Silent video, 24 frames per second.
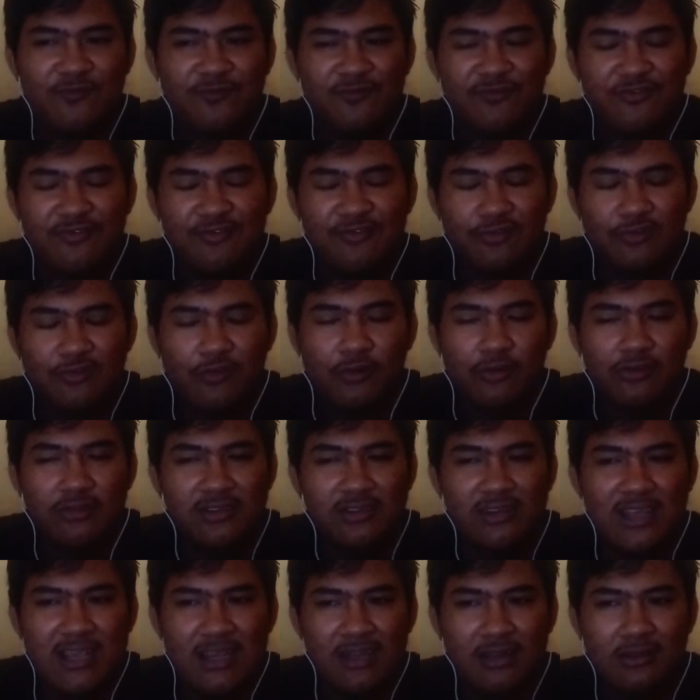
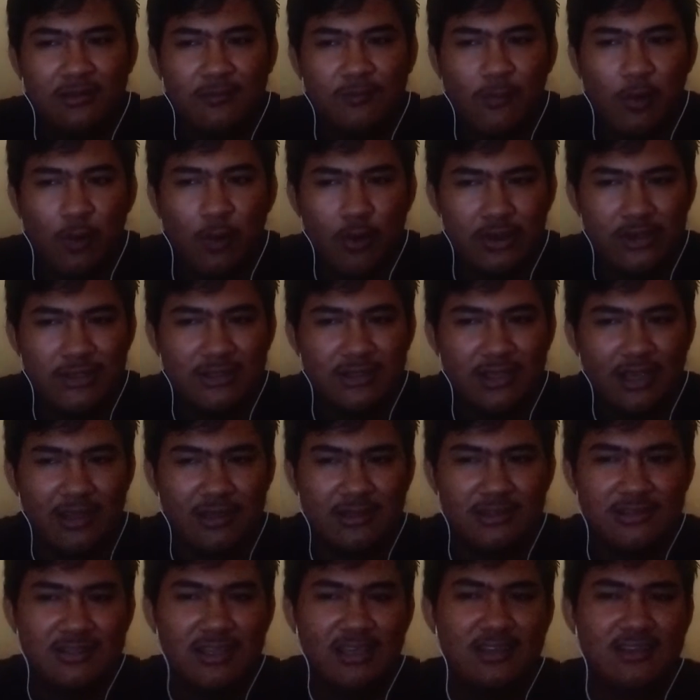14 boys and
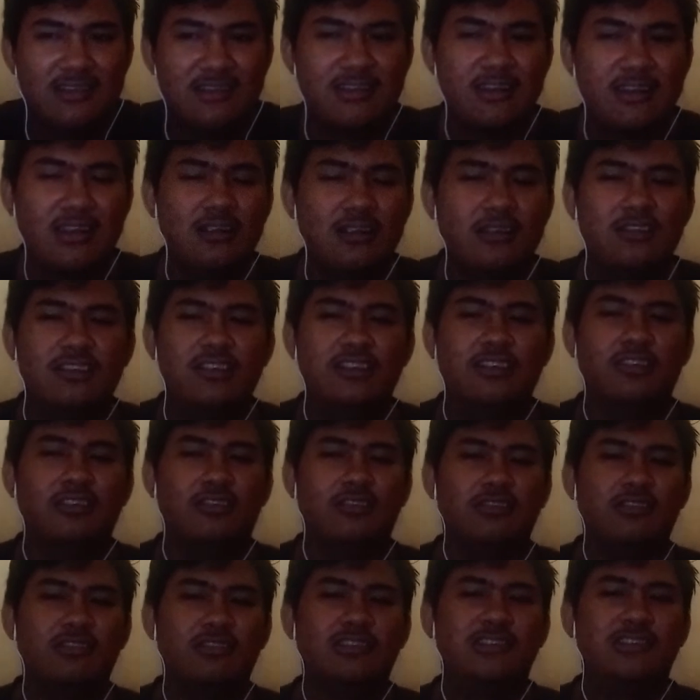16
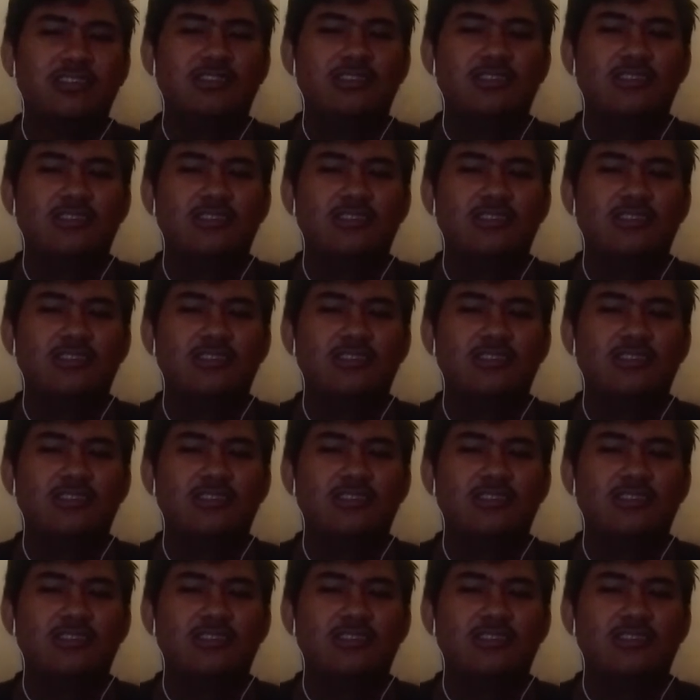girls.